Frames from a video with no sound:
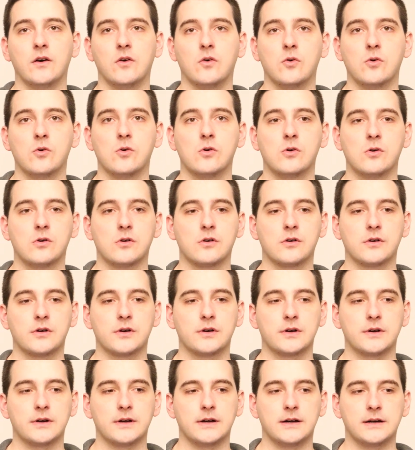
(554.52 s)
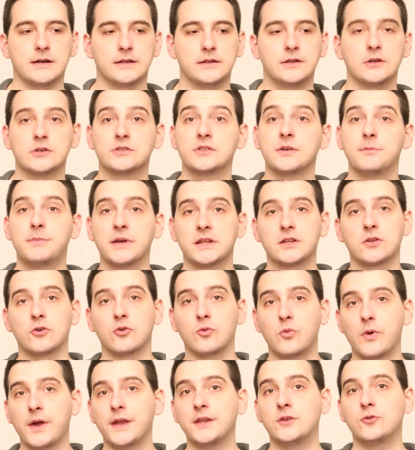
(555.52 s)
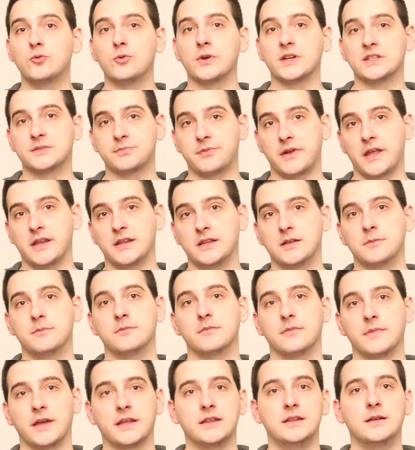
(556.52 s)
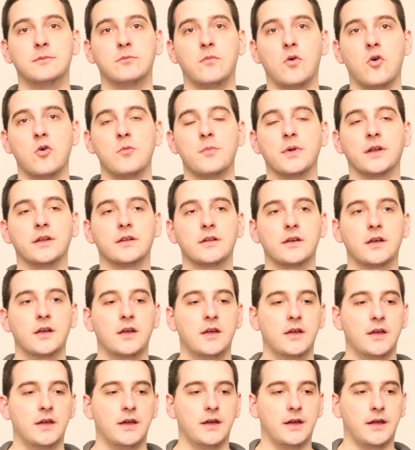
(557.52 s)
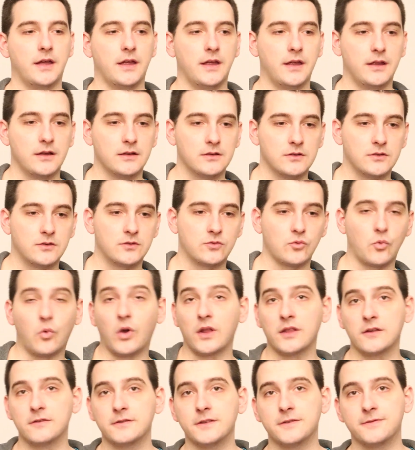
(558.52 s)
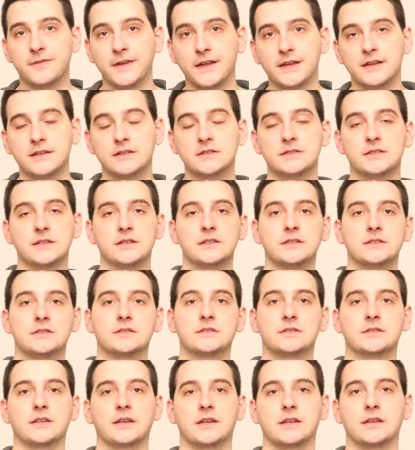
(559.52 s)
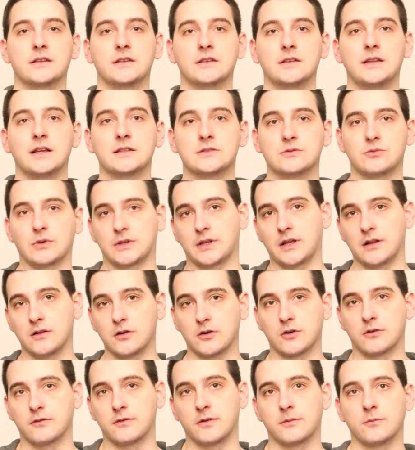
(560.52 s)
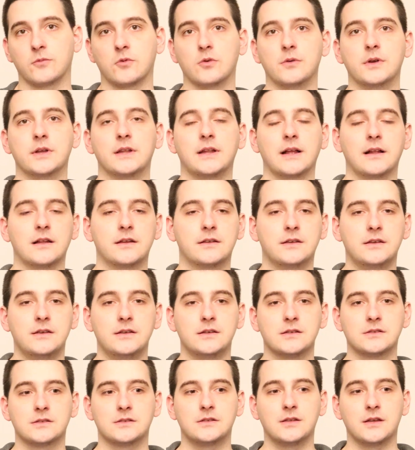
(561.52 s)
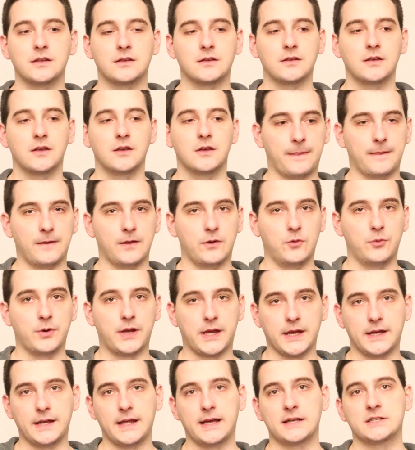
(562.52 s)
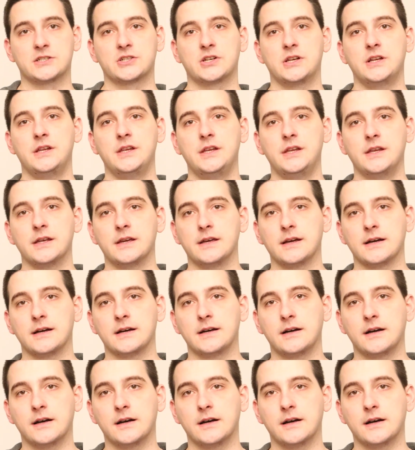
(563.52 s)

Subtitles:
or there's a better way to explain them at the moment. And one of the things is, and that's what I learned from Kuvitality, is that we can actually